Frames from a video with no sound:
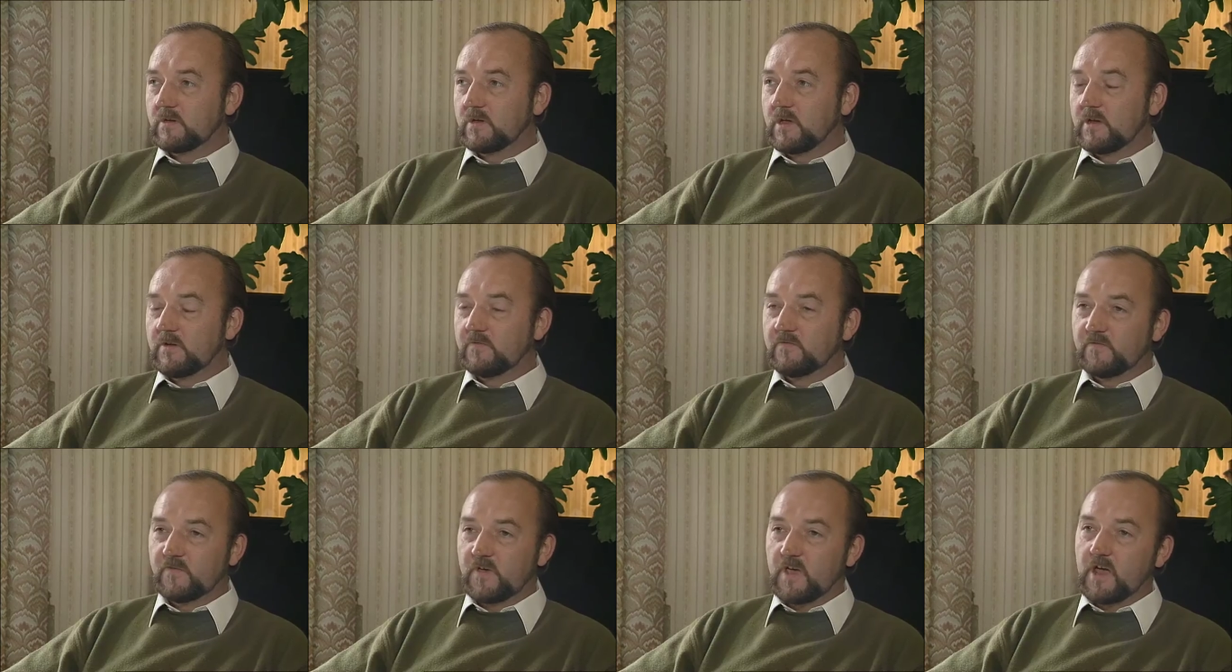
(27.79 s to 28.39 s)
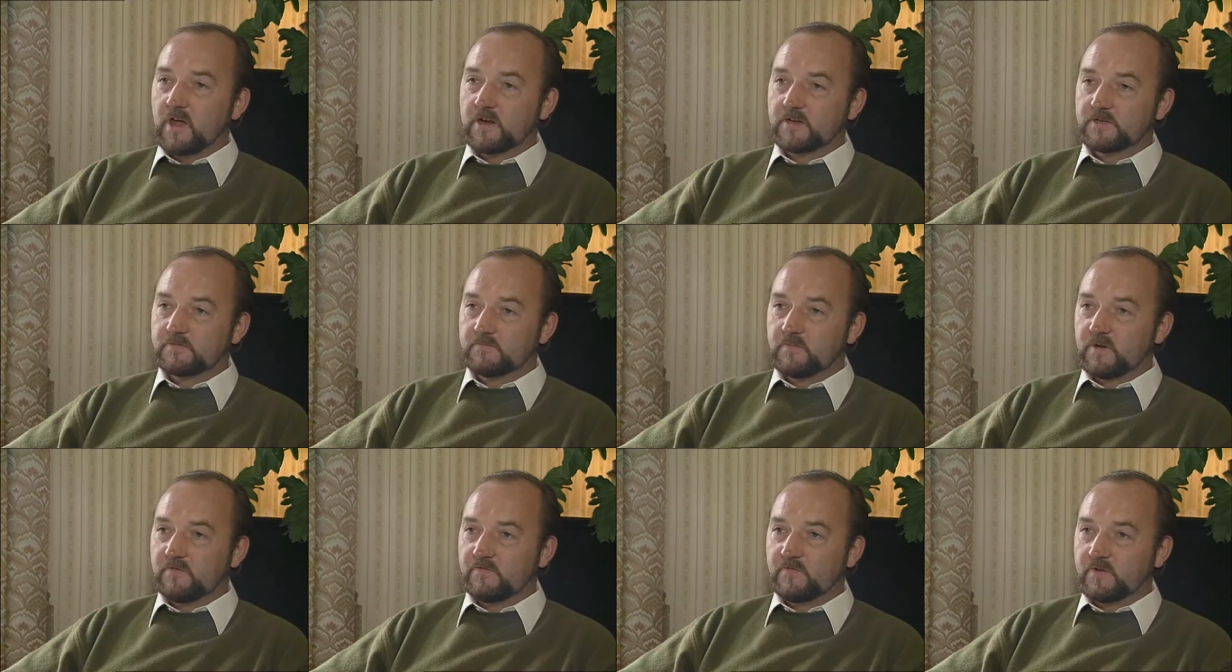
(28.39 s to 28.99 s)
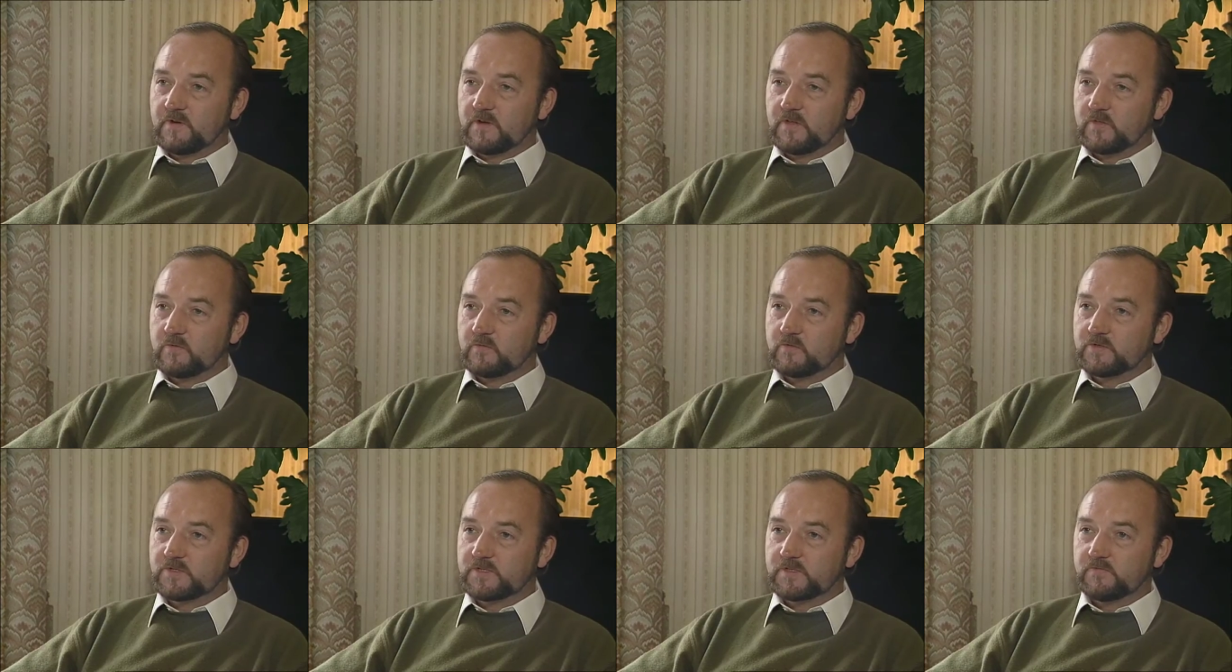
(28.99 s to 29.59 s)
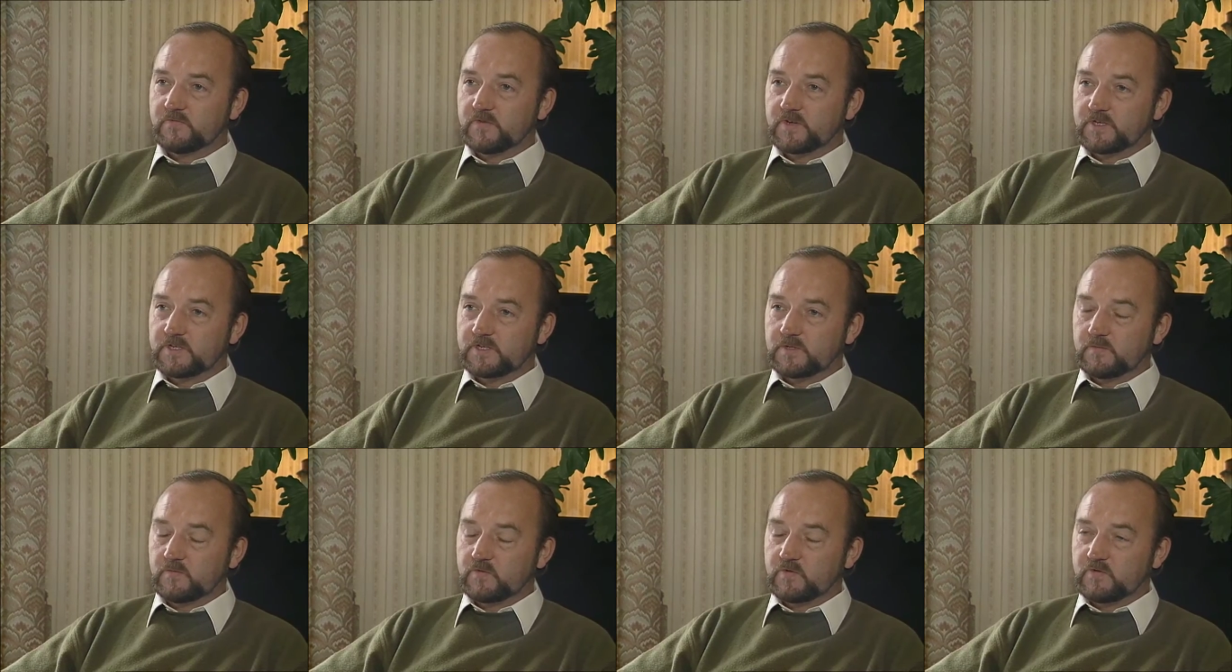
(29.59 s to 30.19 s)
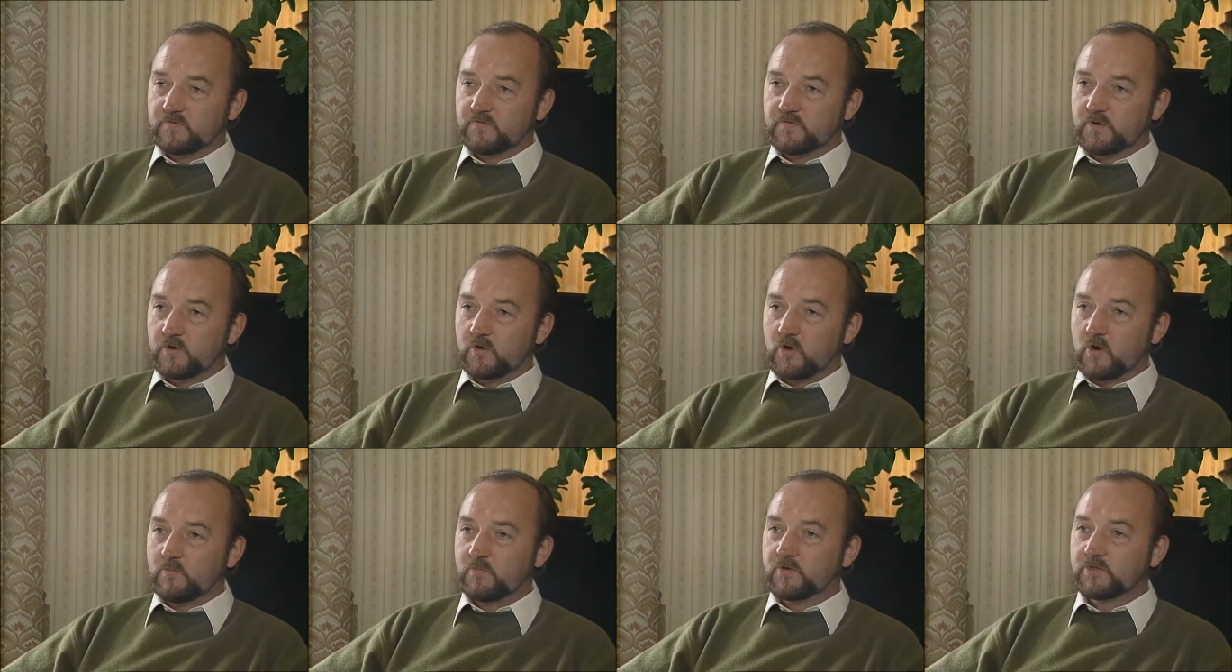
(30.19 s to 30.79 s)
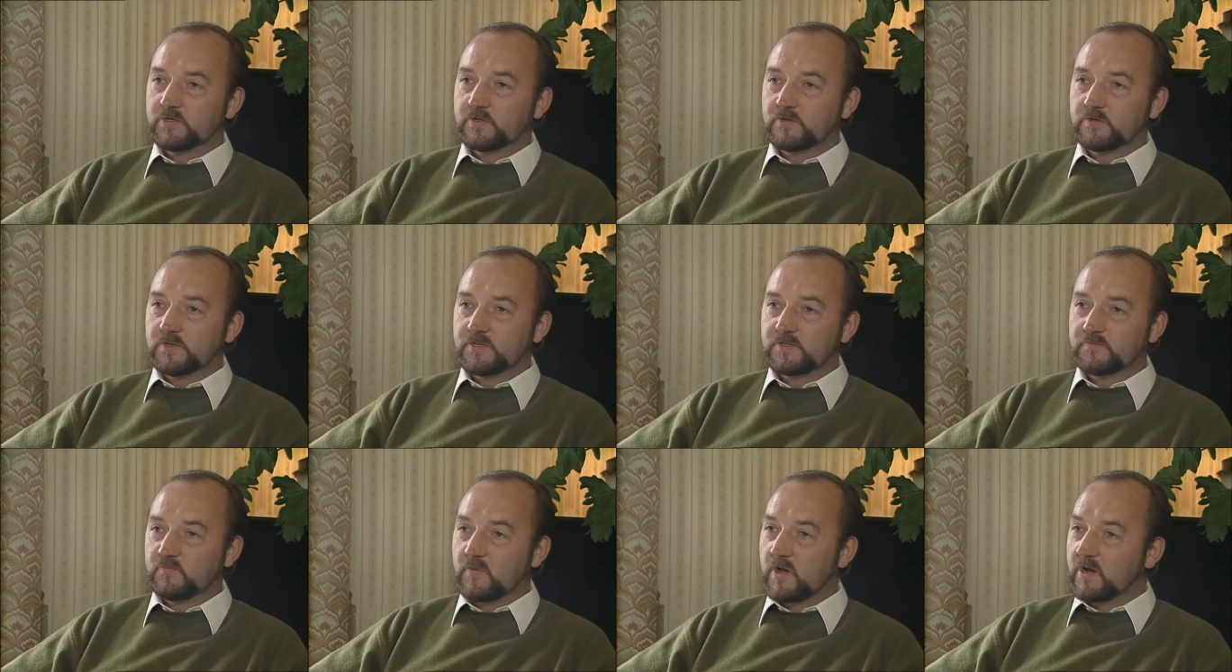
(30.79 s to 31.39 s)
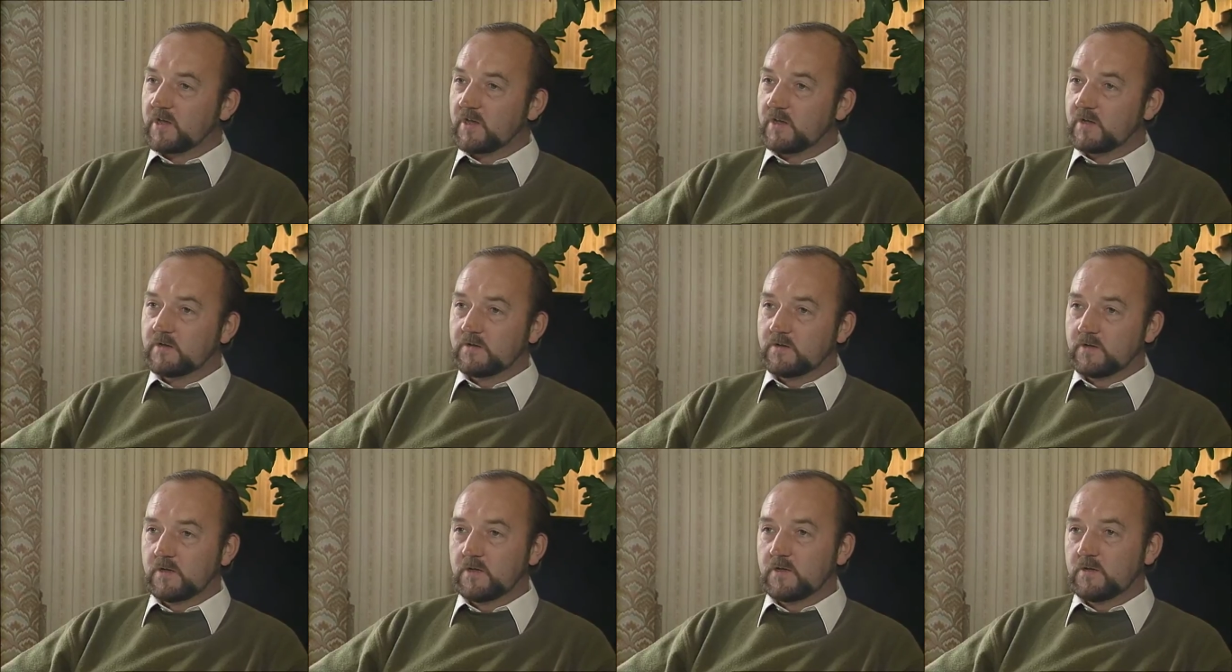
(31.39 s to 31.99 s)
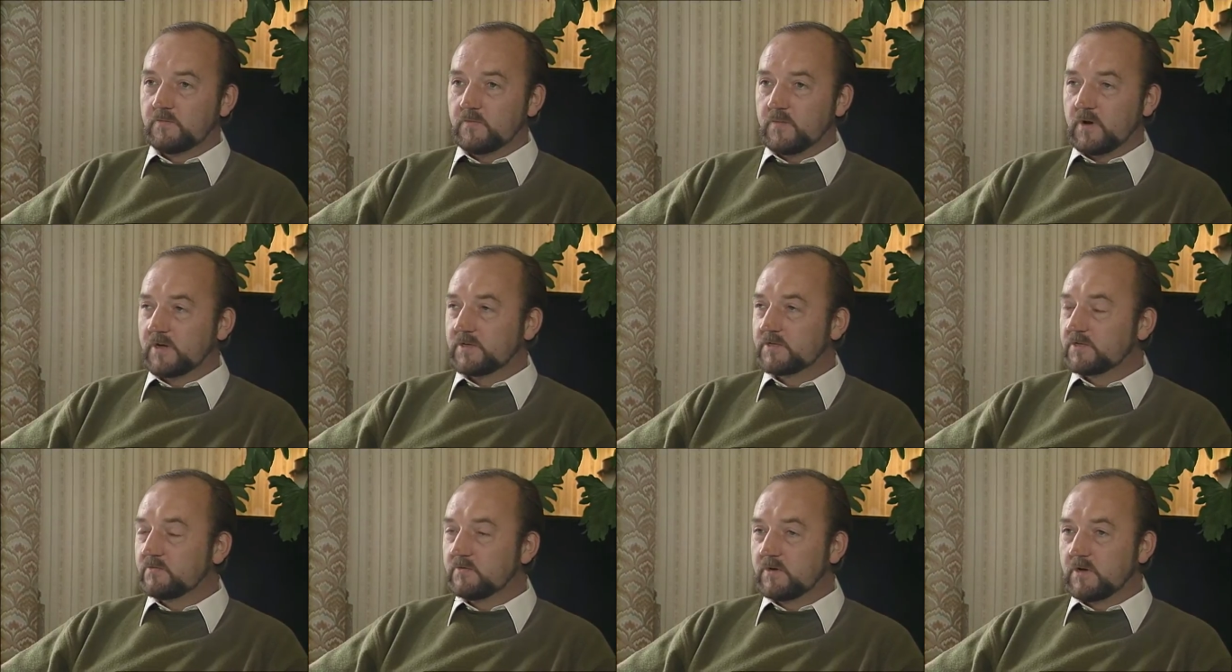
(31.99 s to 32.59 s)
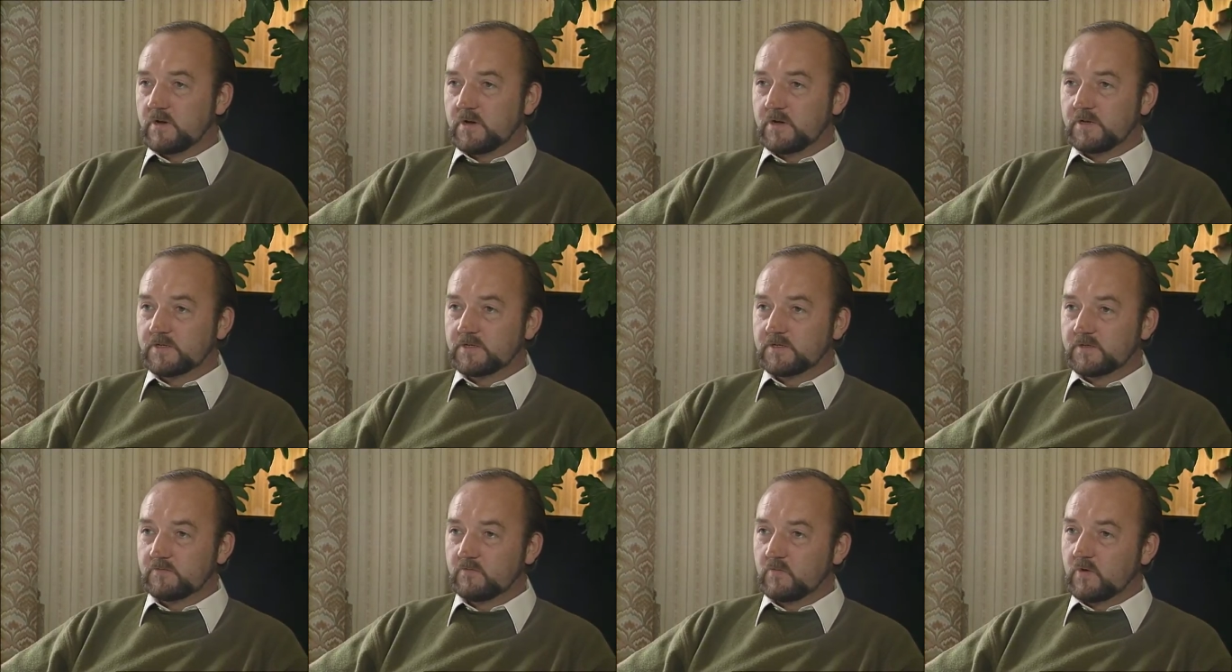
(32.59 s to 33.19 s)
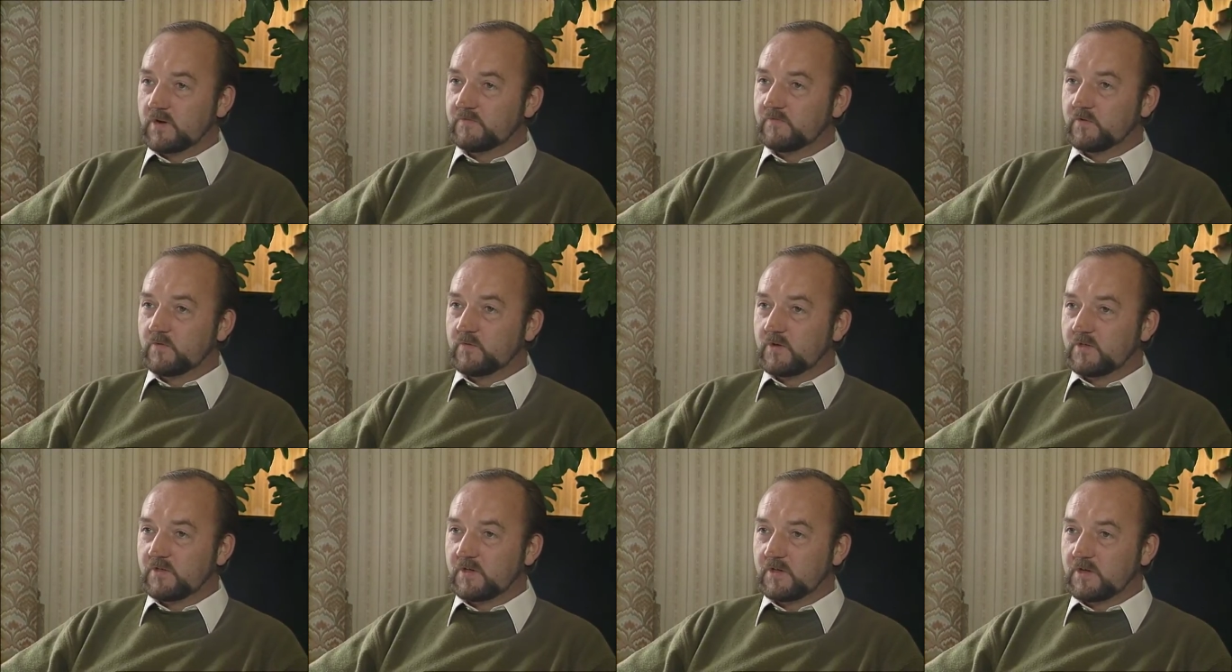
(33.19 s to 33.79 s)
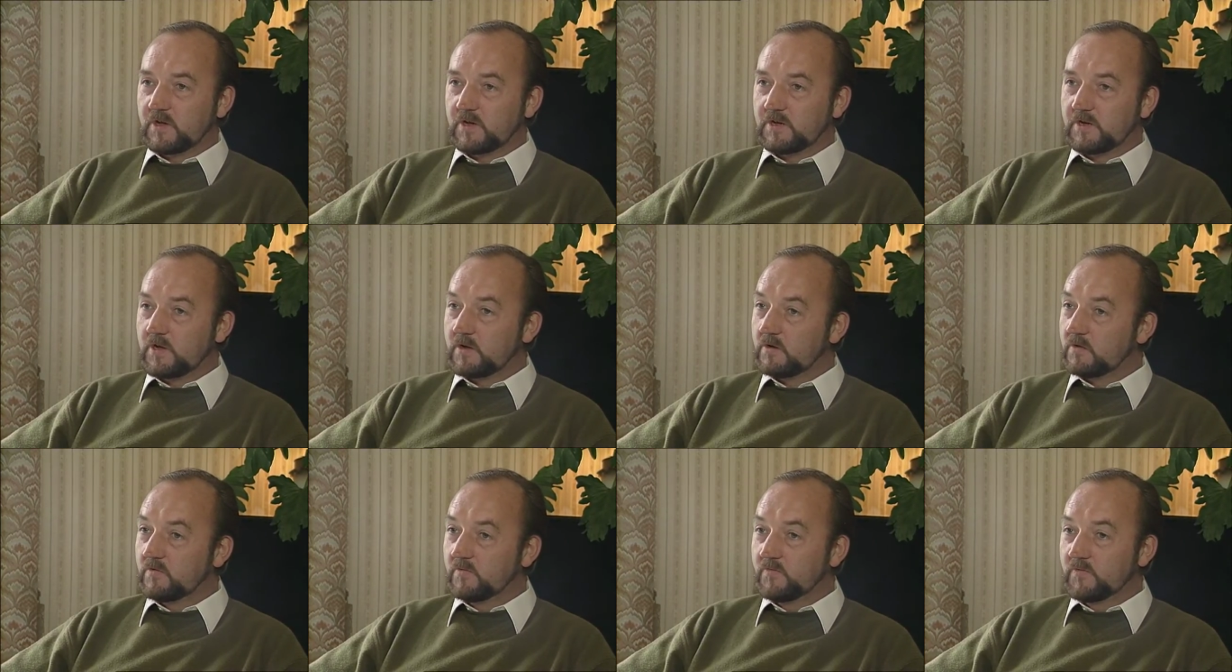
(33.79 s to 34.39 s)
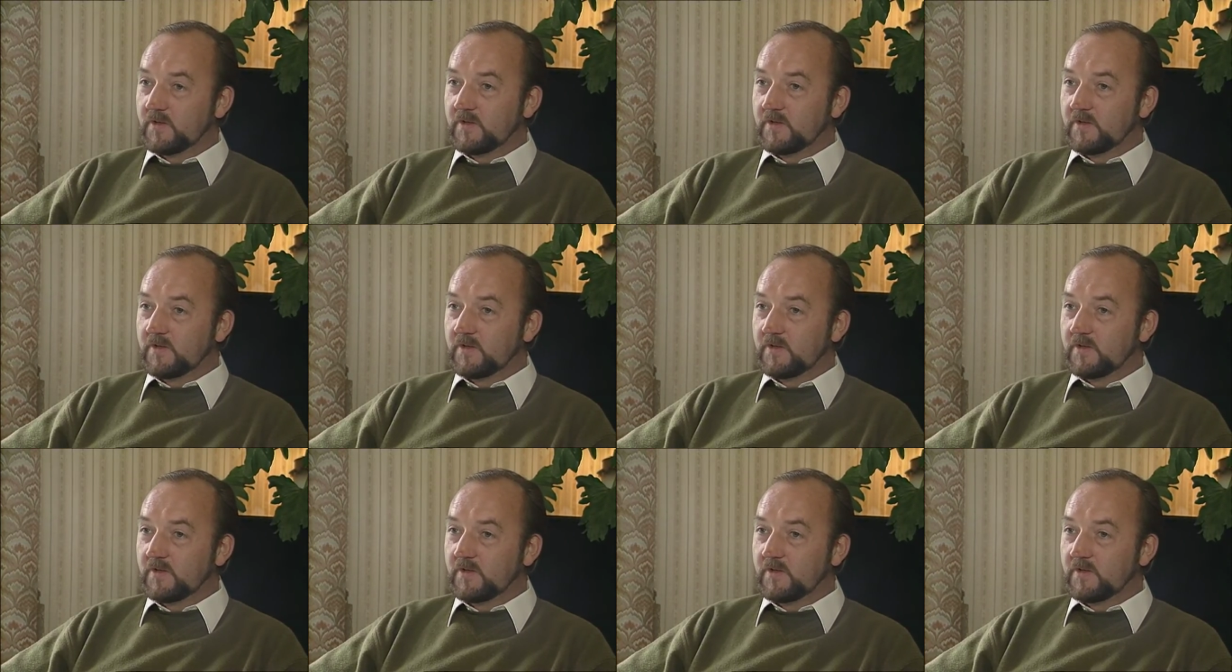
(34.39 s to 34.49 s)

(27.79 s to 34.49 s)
in fact, my father was the victim of an opportunist mugging by two guys, one of whom I think I know,